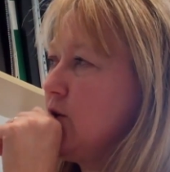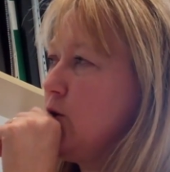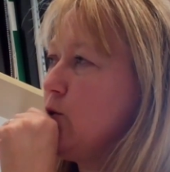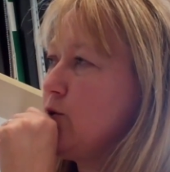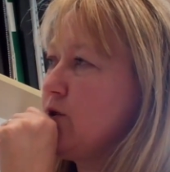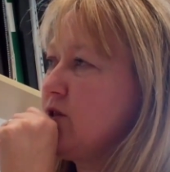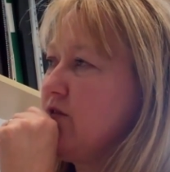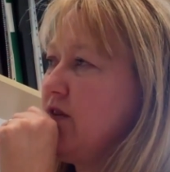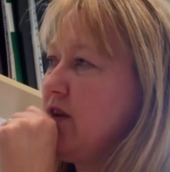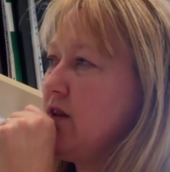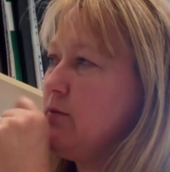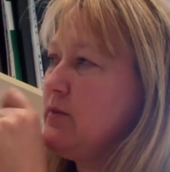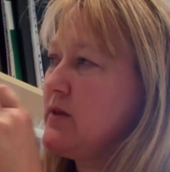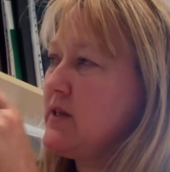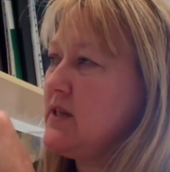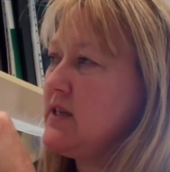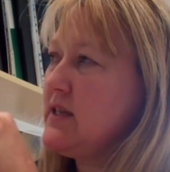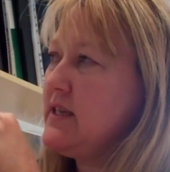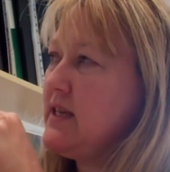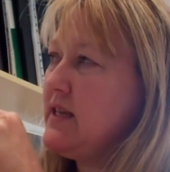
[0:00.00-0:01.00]
course
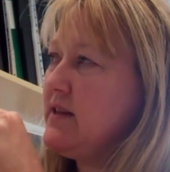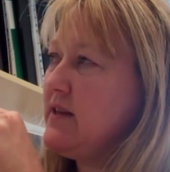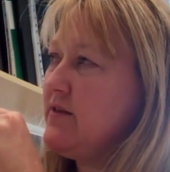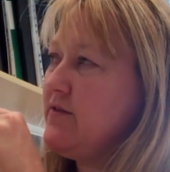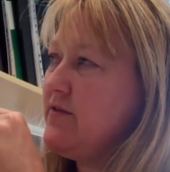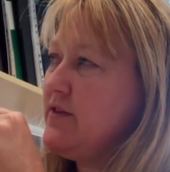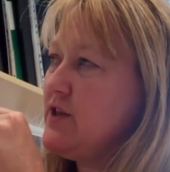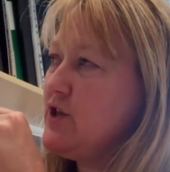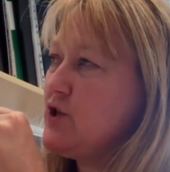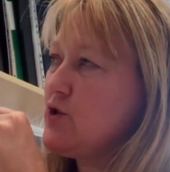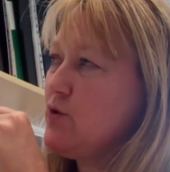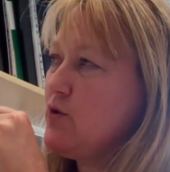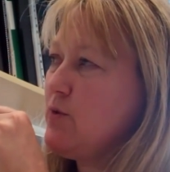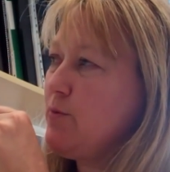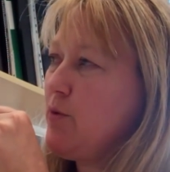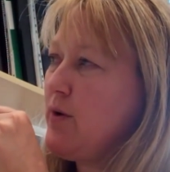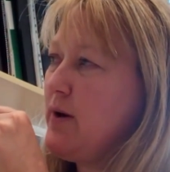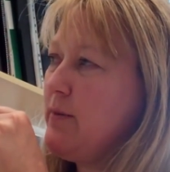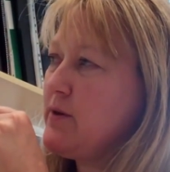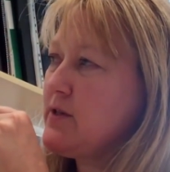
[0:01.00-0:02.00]
development, clearly they've finished all the
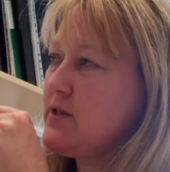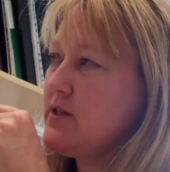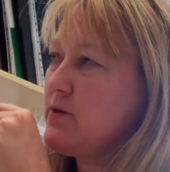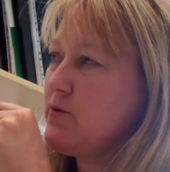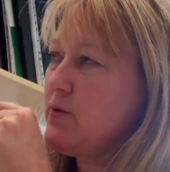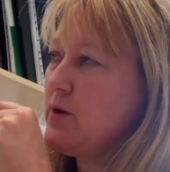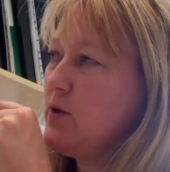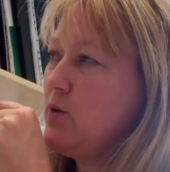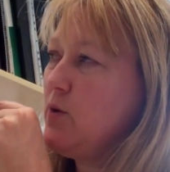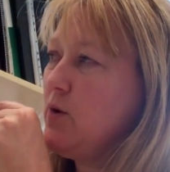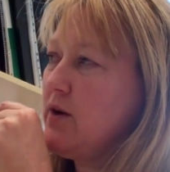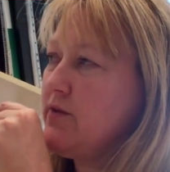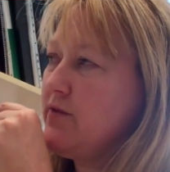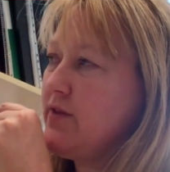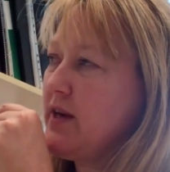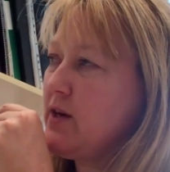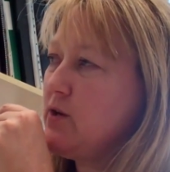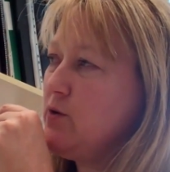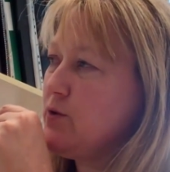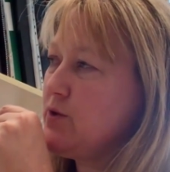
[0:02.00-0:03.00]
parameters that are required for
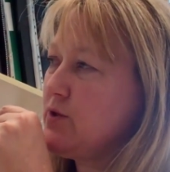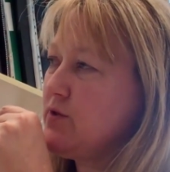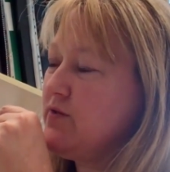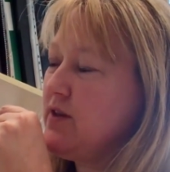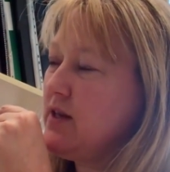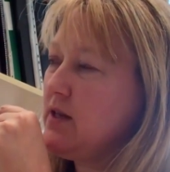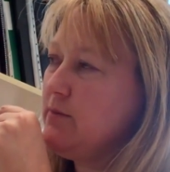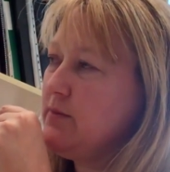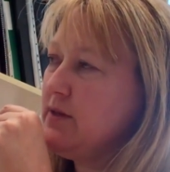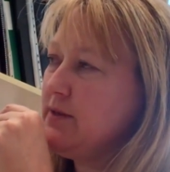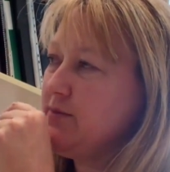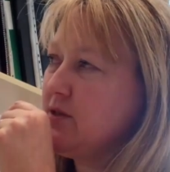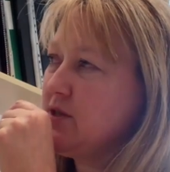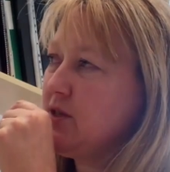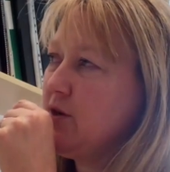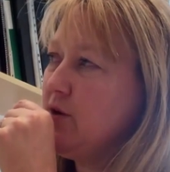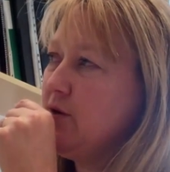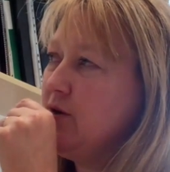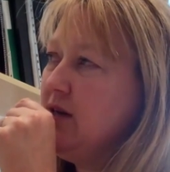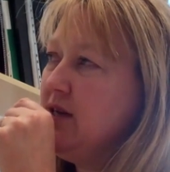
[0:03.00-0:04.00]
that course development.
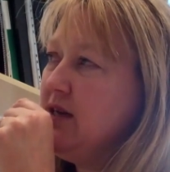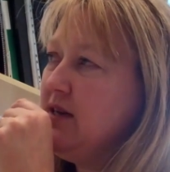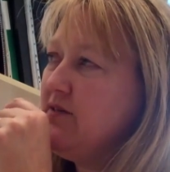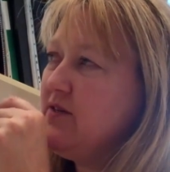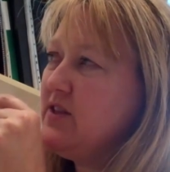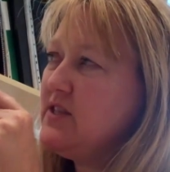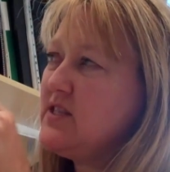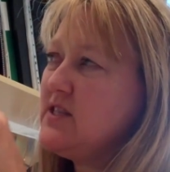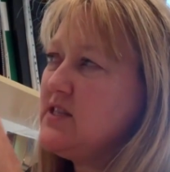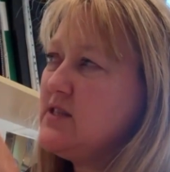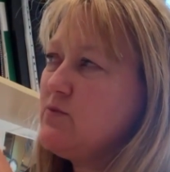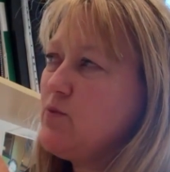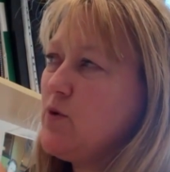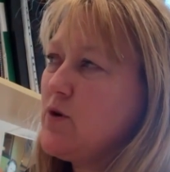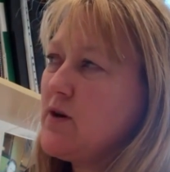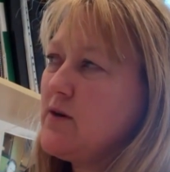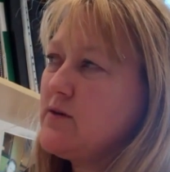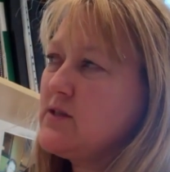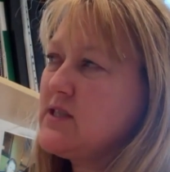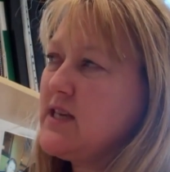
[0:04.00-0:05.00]
So this is
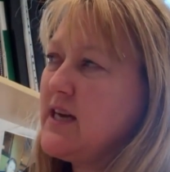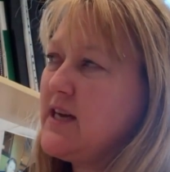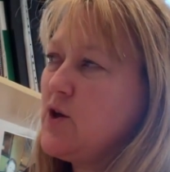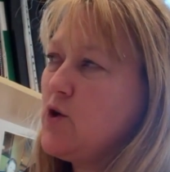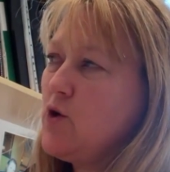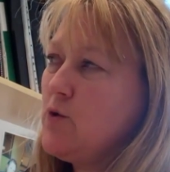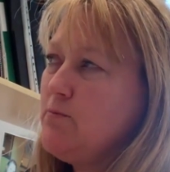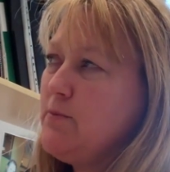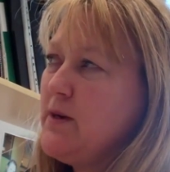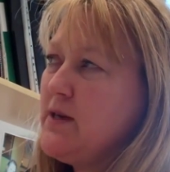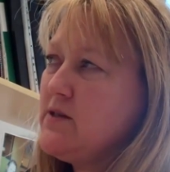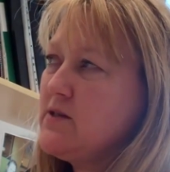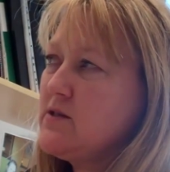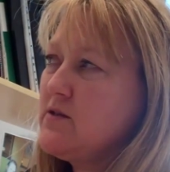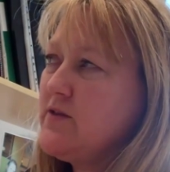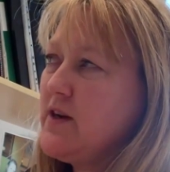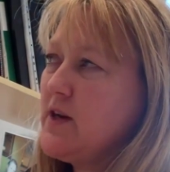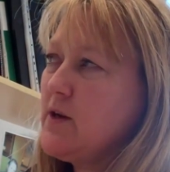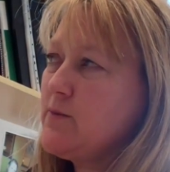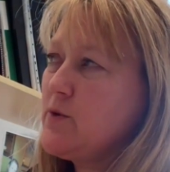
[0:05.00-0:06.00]
what I would say a non-bells
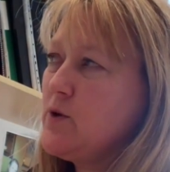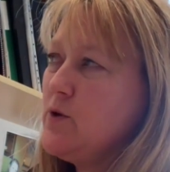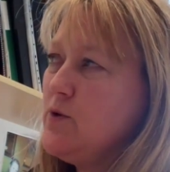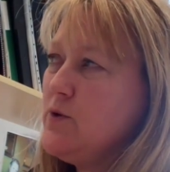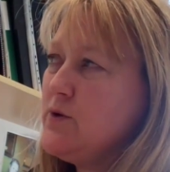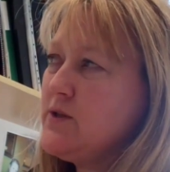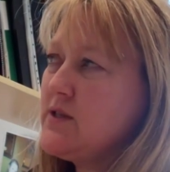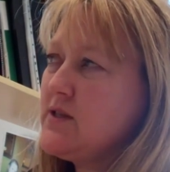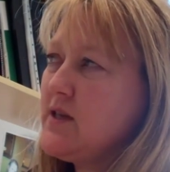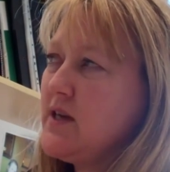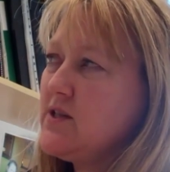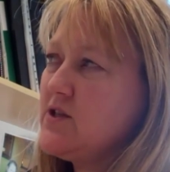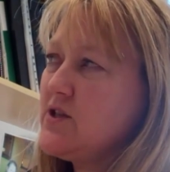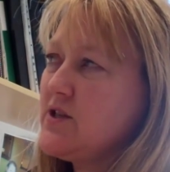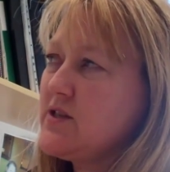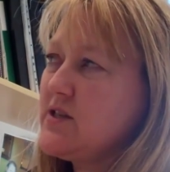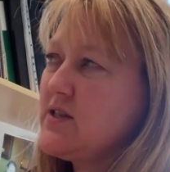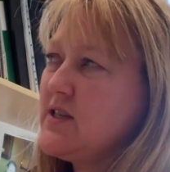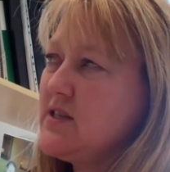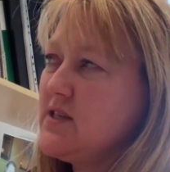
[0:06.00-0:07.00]
developed course. It's
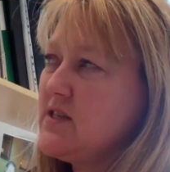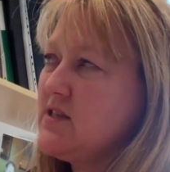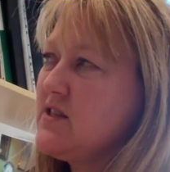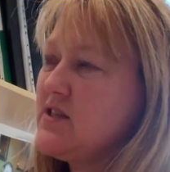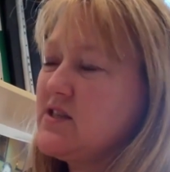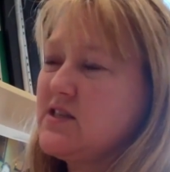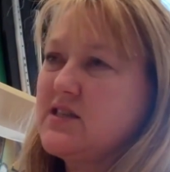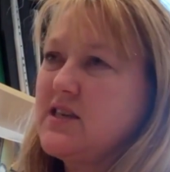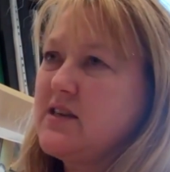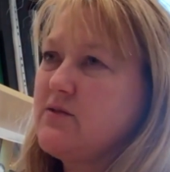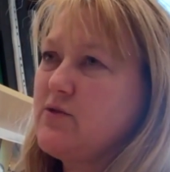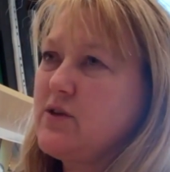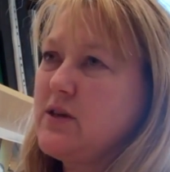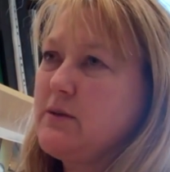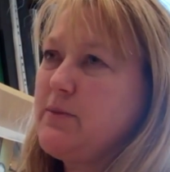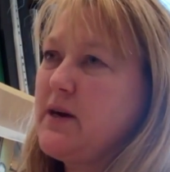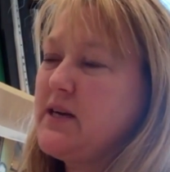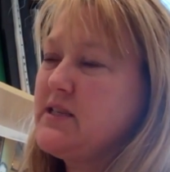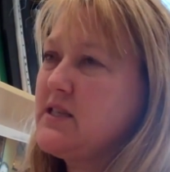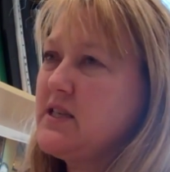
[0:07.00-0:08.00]
just done really
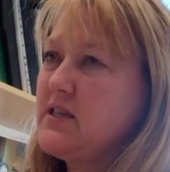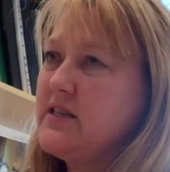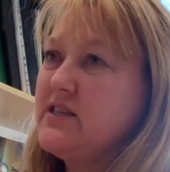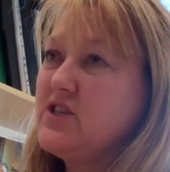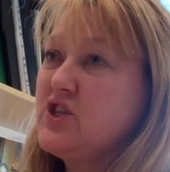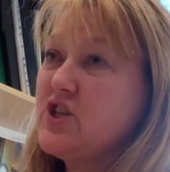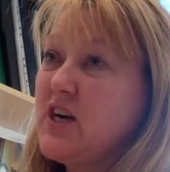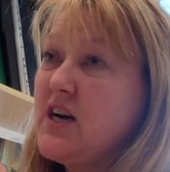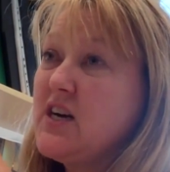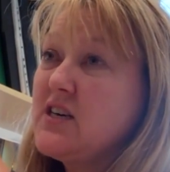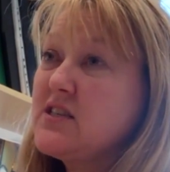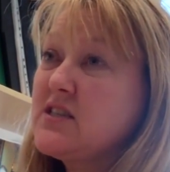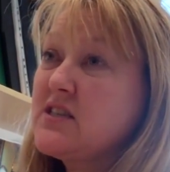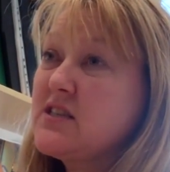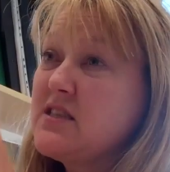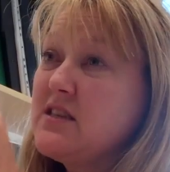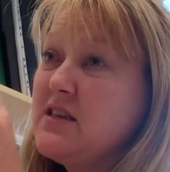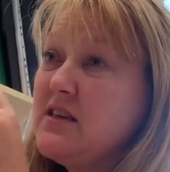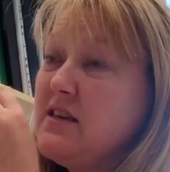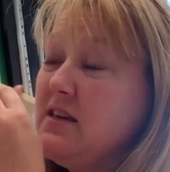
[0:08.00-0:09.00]
basically in
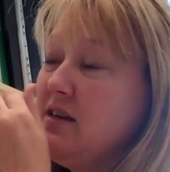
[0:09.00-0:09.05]
chunks,